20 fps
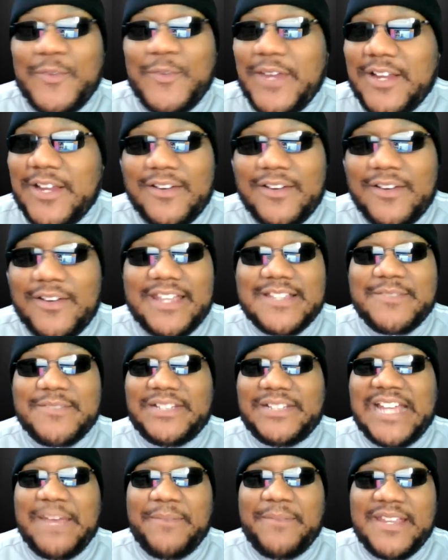We're going to get
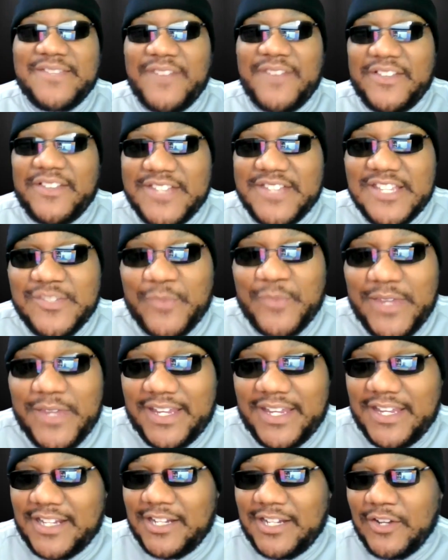to playing these victories this
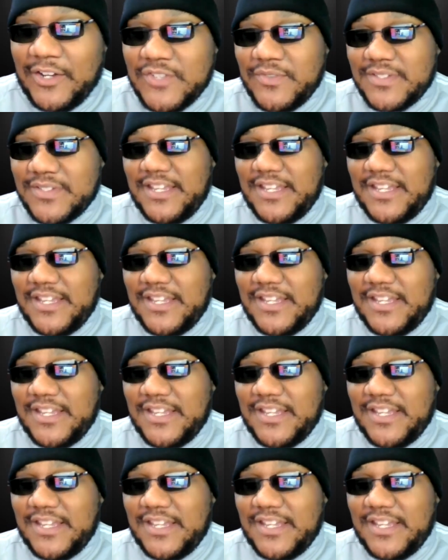week, and coach,